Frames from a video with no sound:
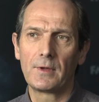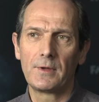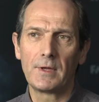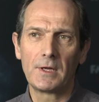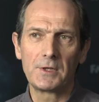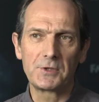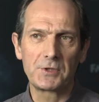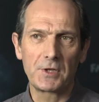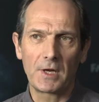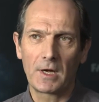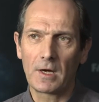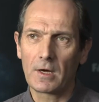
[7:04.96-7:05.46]
and
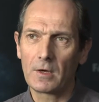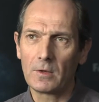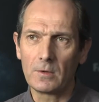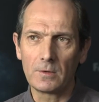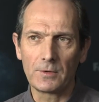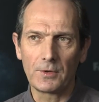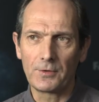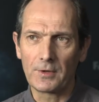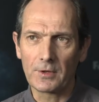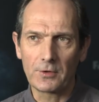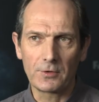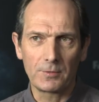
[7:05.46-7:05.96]
their
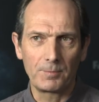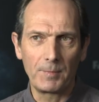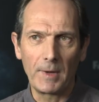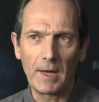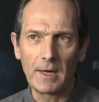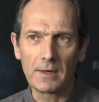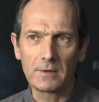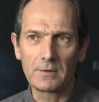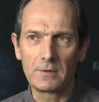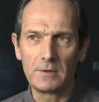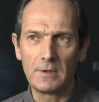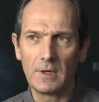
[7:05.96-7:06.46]
shareholders
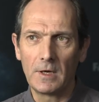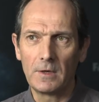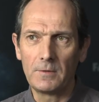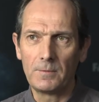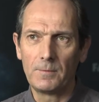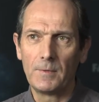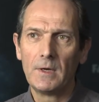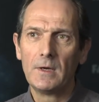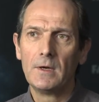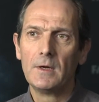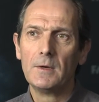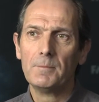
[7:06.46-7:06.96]
expect, you know,
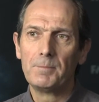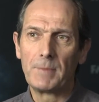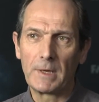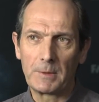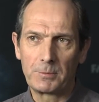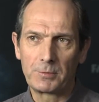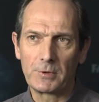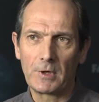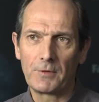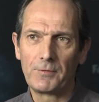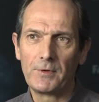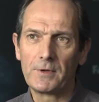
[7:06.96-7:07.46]
big
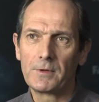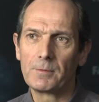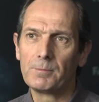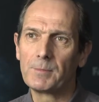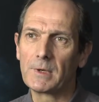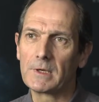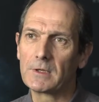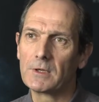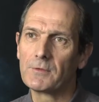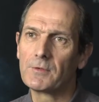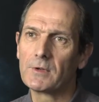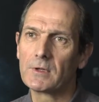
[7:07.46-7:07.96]
profits and
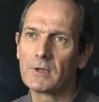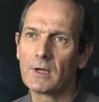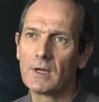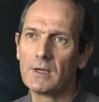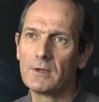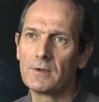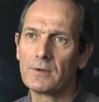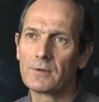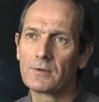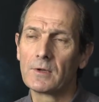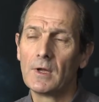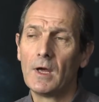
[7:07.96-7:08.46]
big
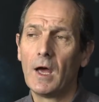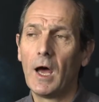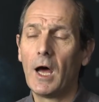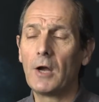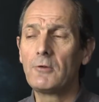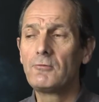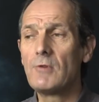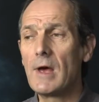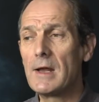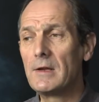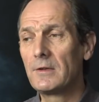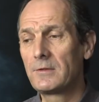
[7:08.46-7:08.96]
dividends.
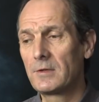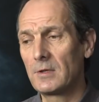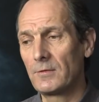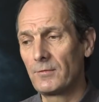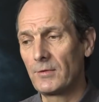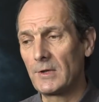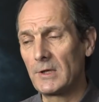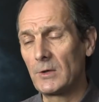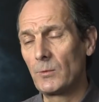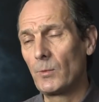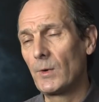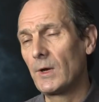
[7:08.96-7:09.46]
And
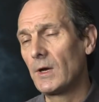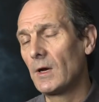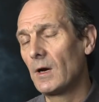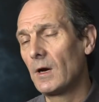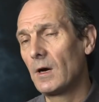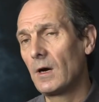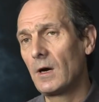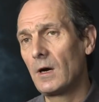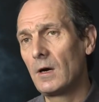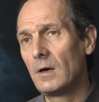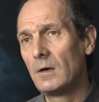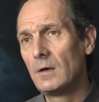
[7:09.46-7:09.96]
relatively, we
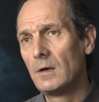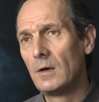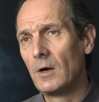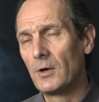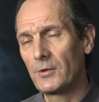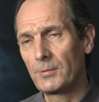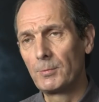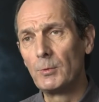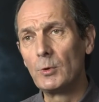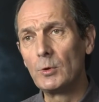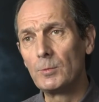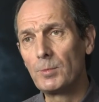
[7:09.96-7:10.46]
are a
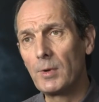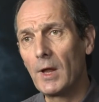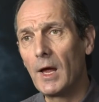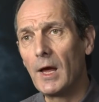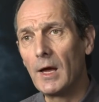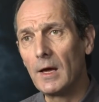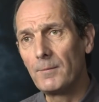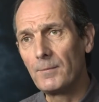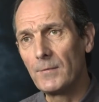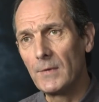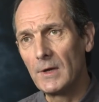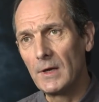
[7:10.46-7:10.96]
small
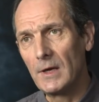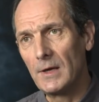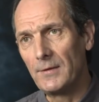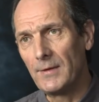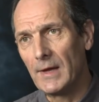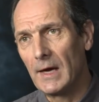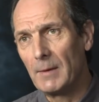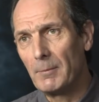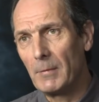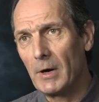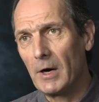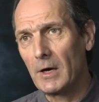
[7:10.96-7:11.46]
player in
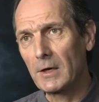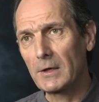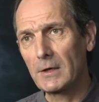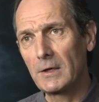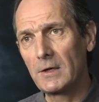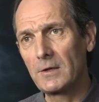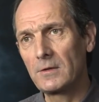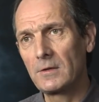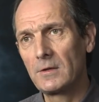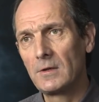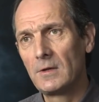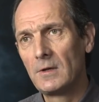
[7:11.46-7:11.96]
that
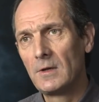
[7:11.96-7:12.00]
market.